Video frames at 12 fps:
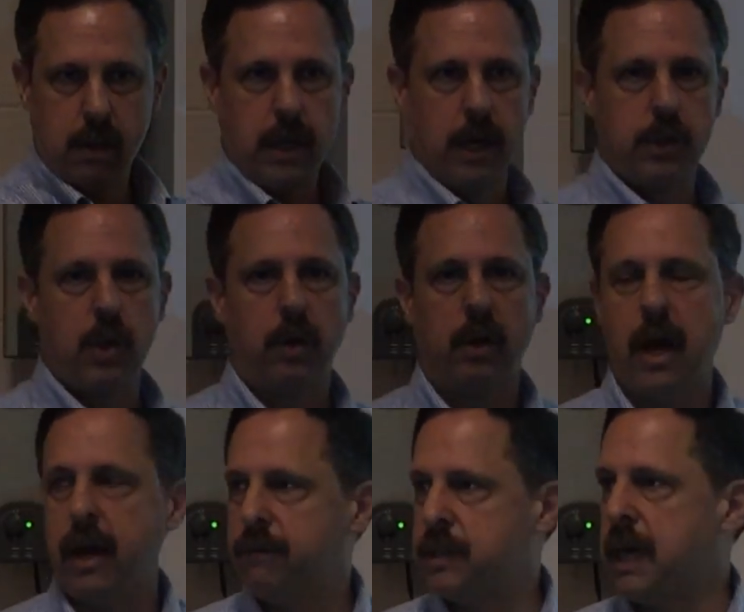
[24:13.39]
you know, certain
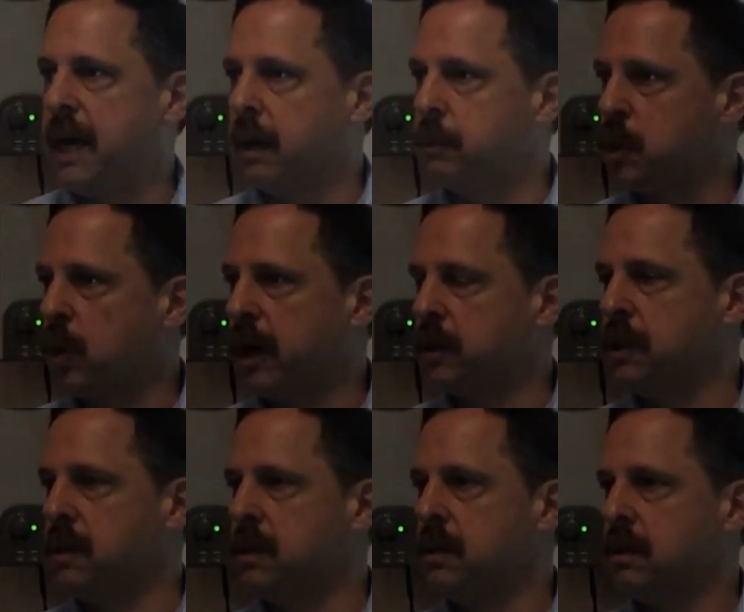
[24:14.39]
line of sight
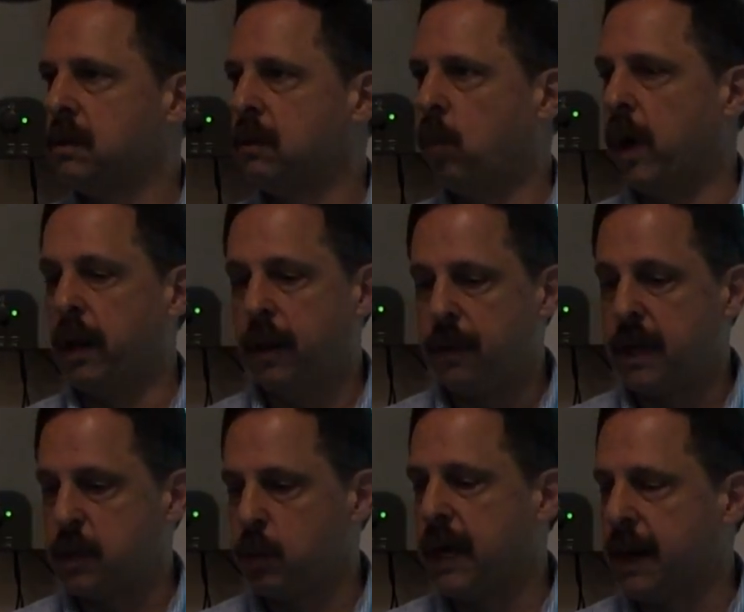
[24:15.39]
obstructions. One of the
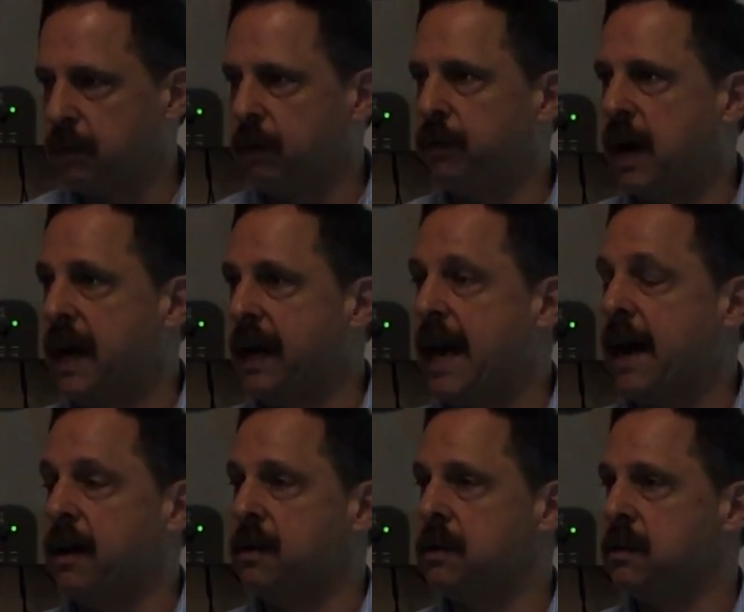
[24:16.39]
things we have to find
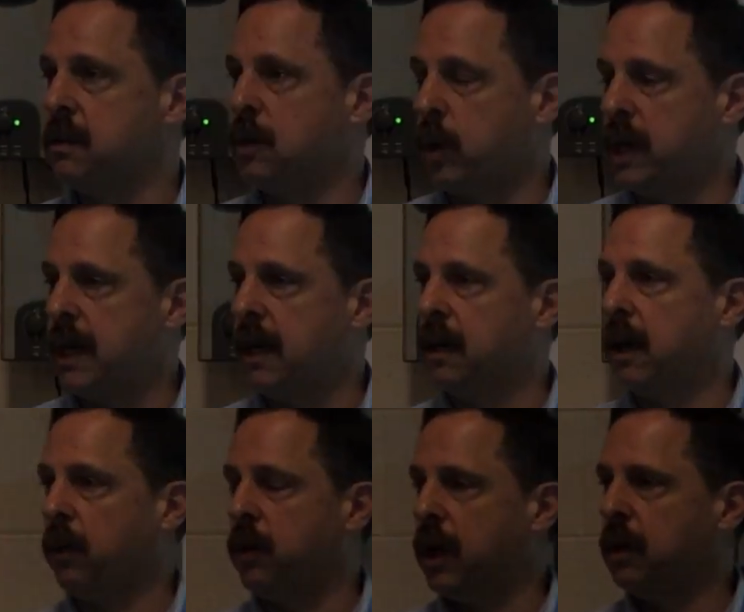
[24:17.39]
out is, do we need
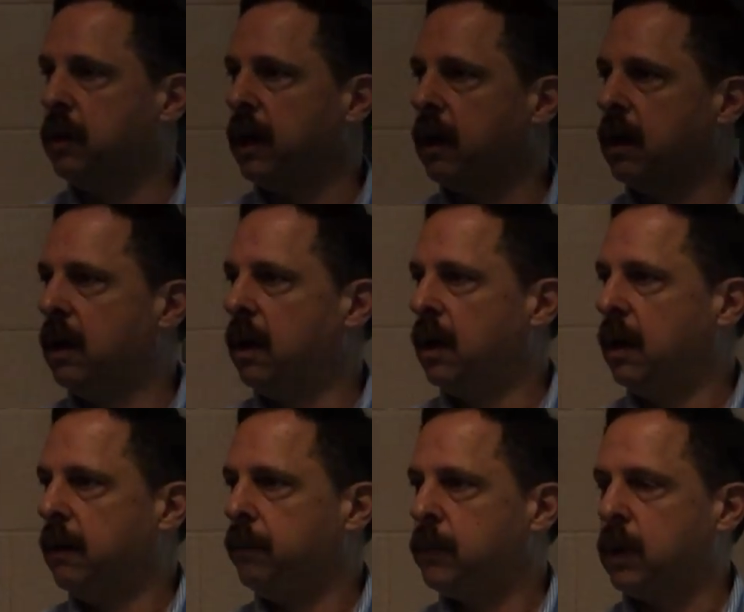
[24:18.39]
another node there,
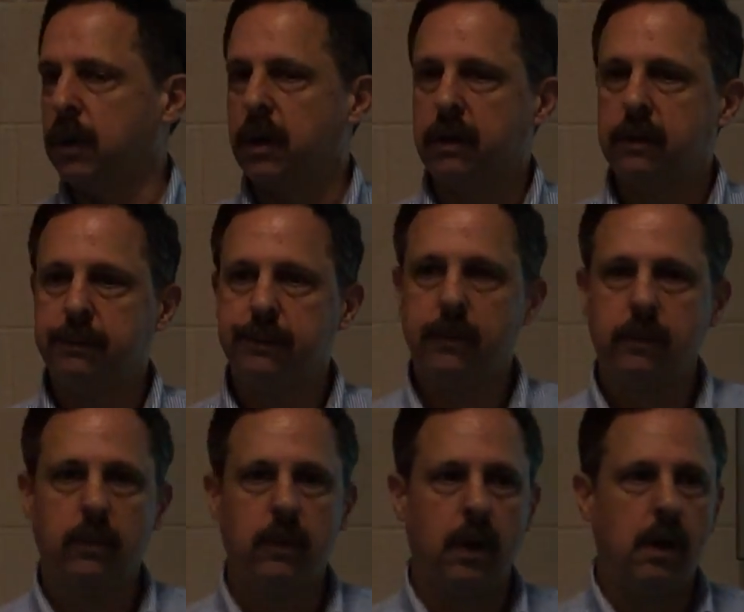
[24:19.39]
okay?
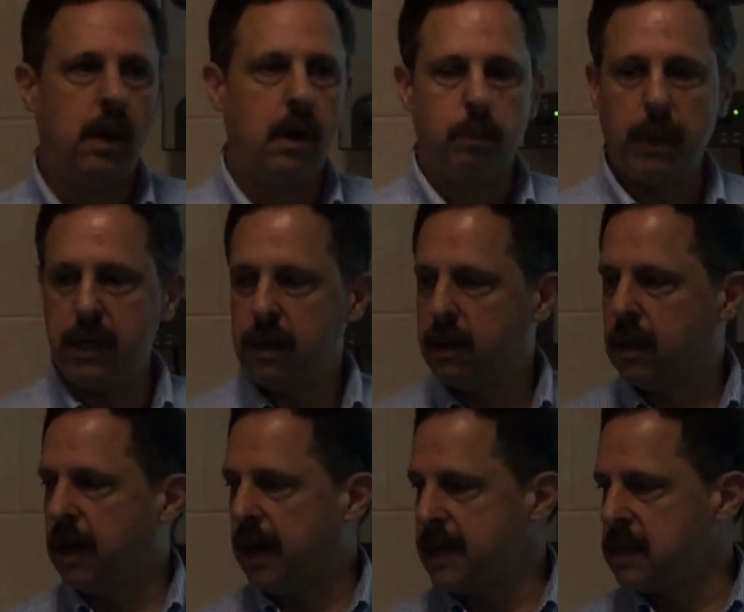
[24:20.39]
But
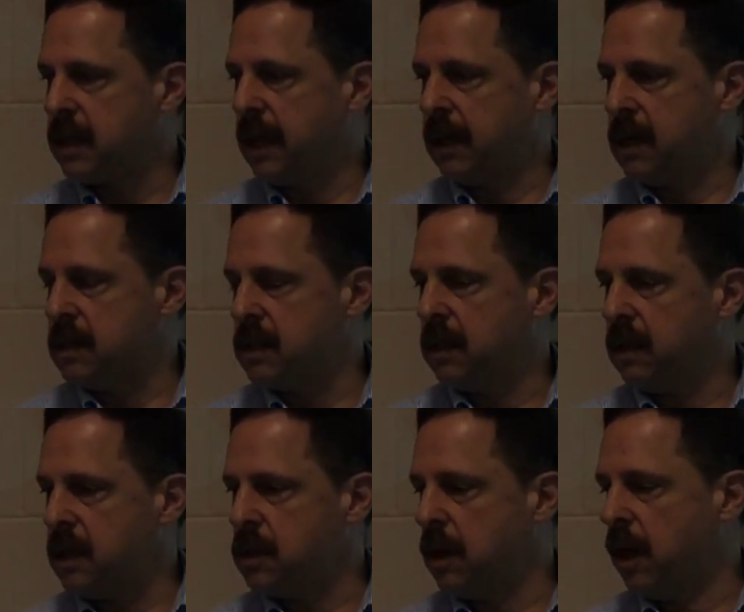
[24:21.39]
the nice thing is
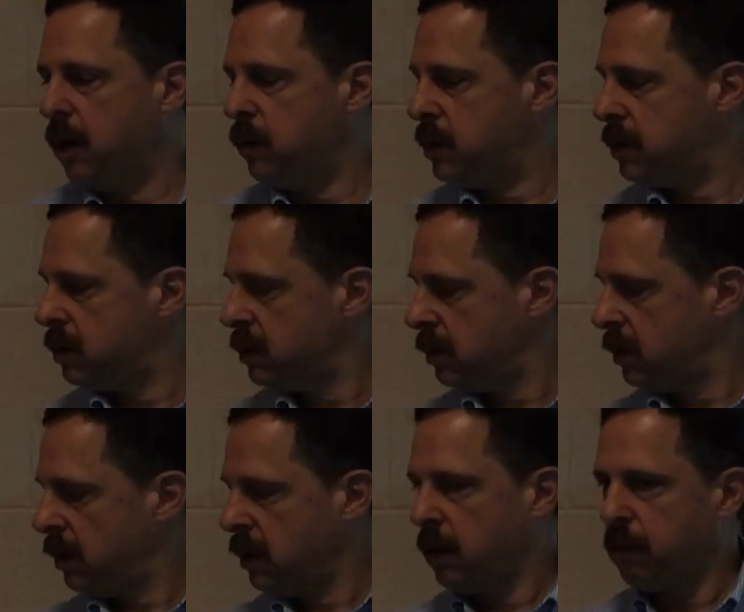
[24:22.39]
these nodes,
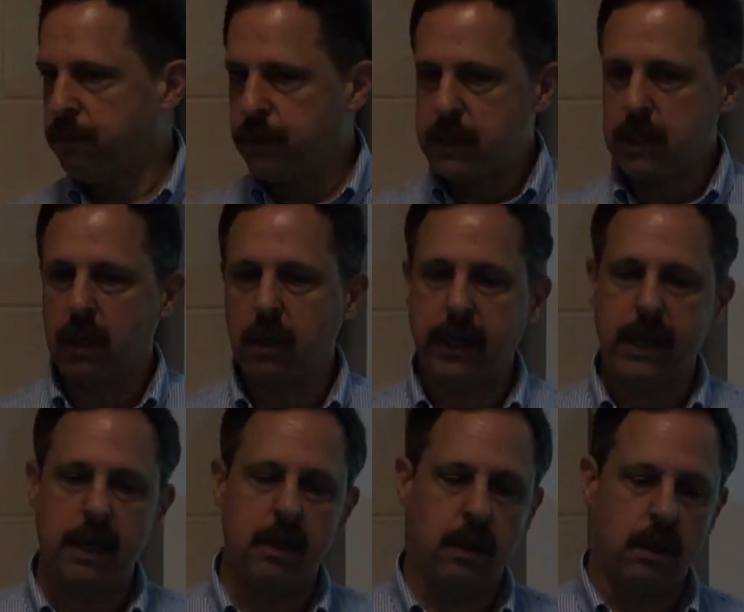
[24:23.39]

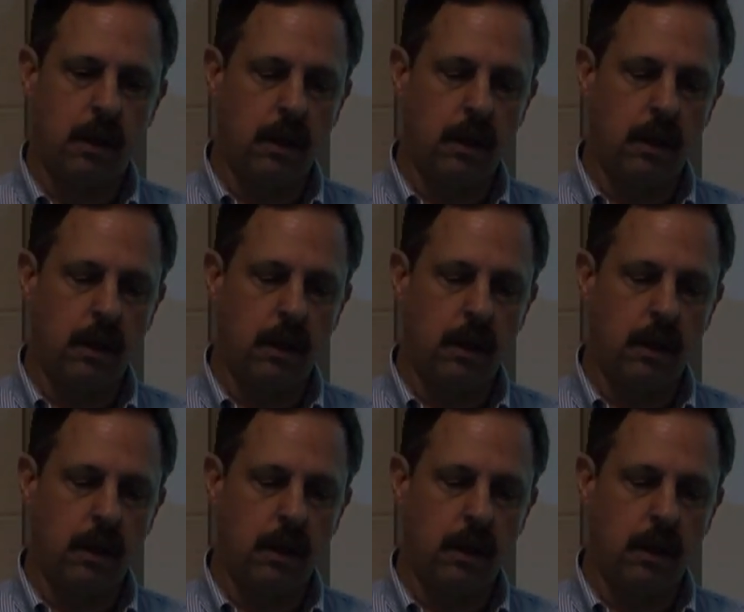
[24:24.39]
physically